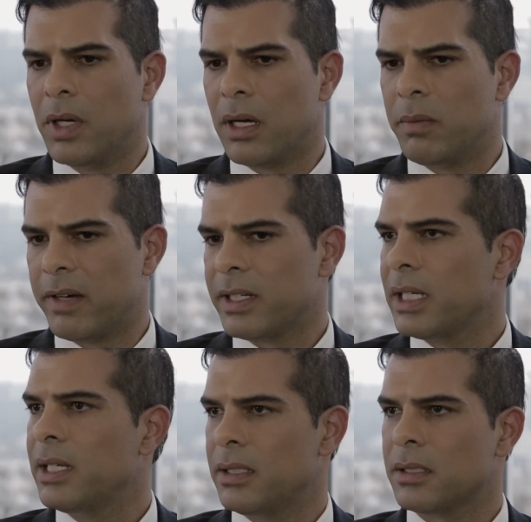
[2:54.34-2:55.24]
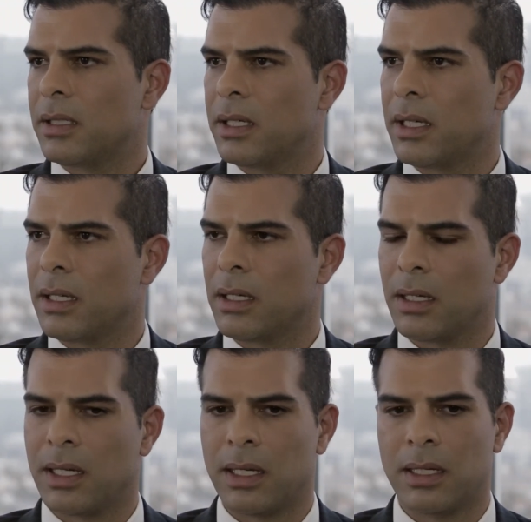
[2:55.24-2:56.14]
our Beverly Hills clinic
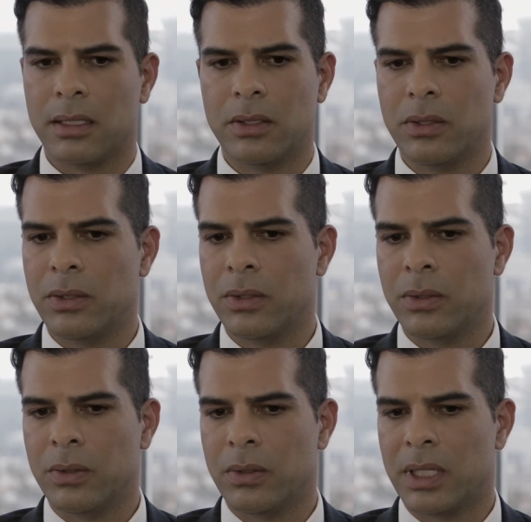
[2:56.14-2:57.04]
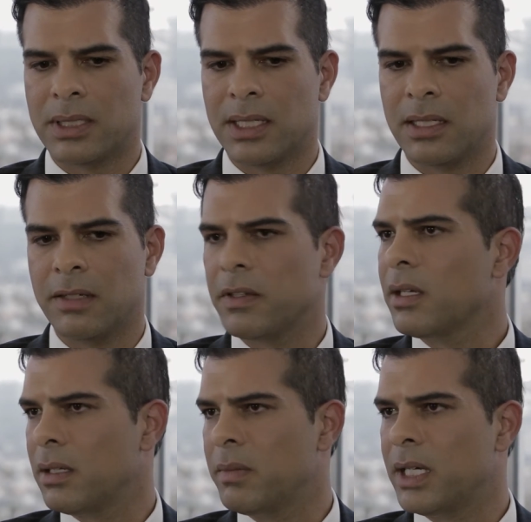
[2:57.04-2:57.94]
do a
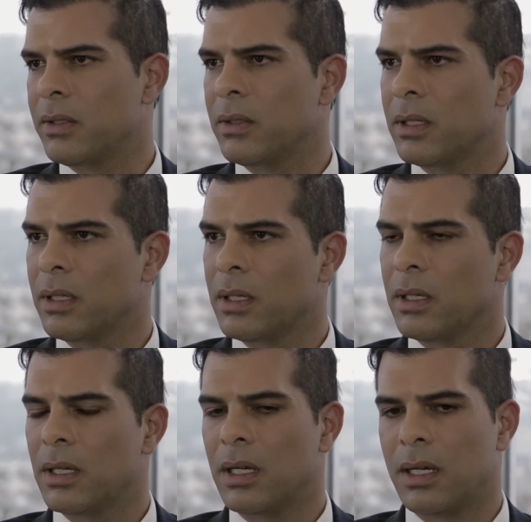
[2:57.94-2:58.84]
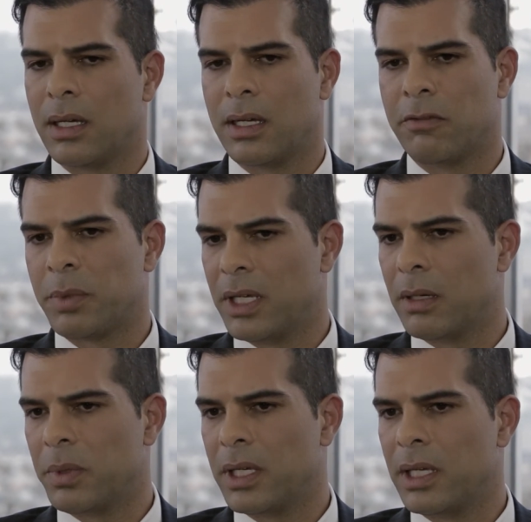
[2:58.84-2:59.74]
significant amount of
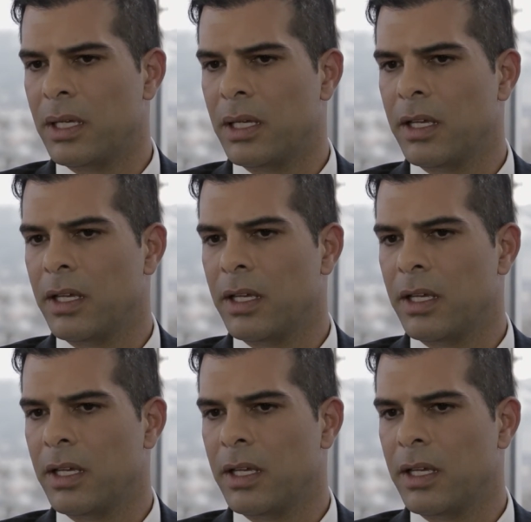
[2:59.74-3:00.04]
PRP.